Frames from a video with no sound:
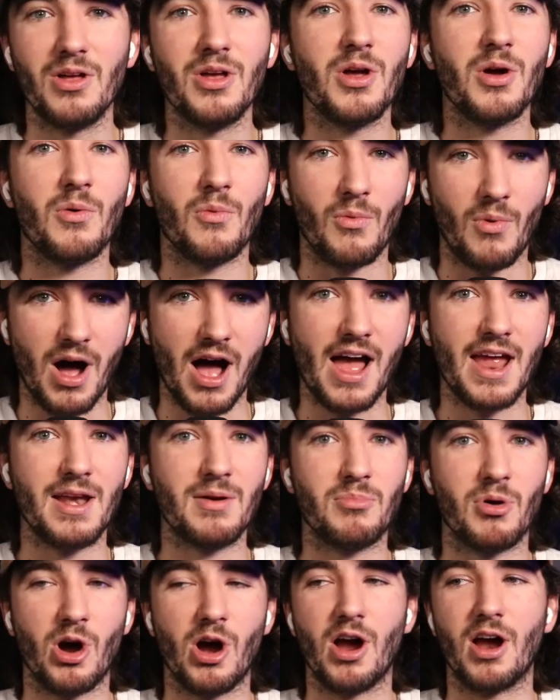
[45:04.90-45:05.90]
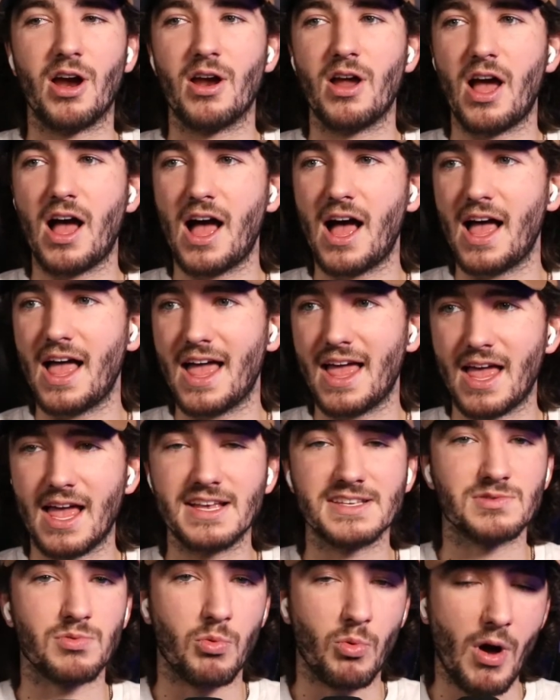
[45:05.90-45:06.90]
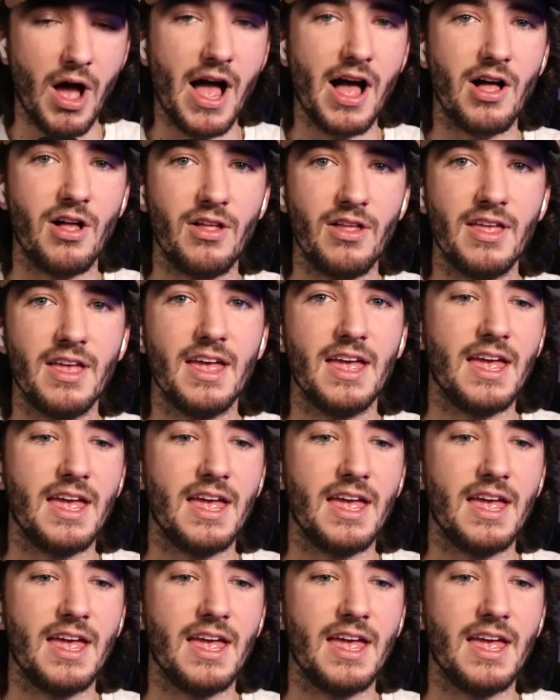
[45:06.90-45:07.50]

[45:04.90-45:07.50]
wine bar, as well